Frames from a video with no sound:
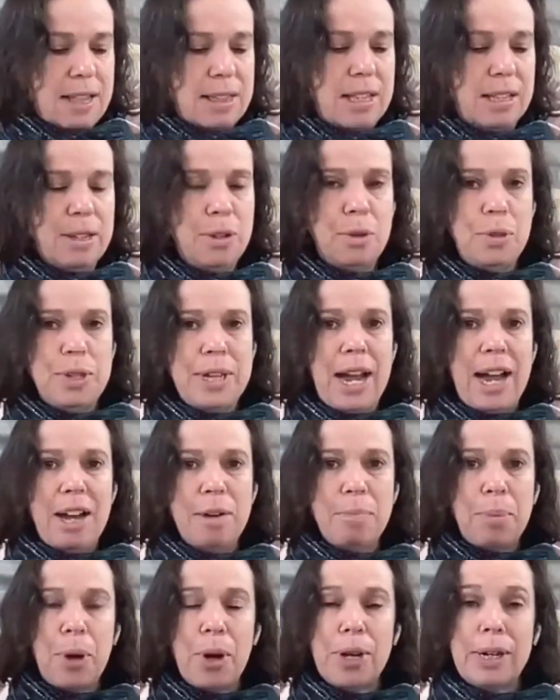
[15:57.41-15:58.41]
the little
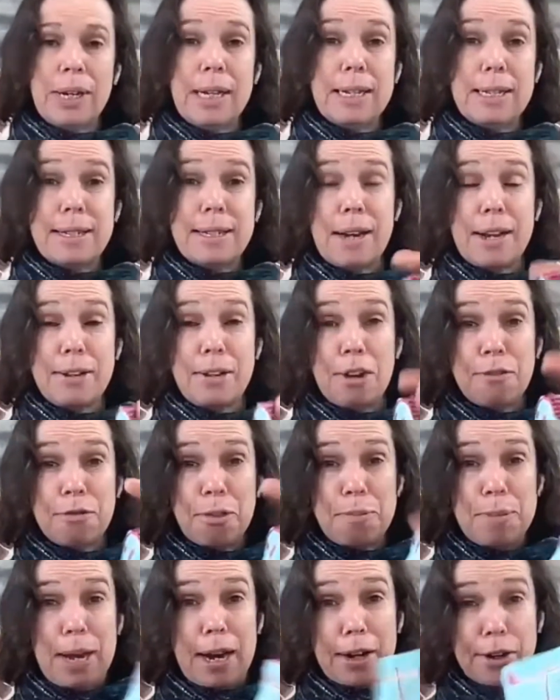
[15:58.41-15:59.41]
yarn pockets that I got
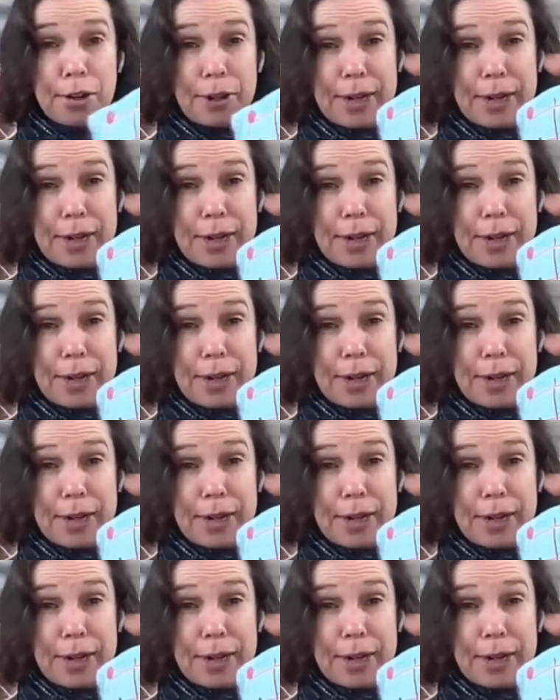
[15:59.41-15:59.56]
from Yarn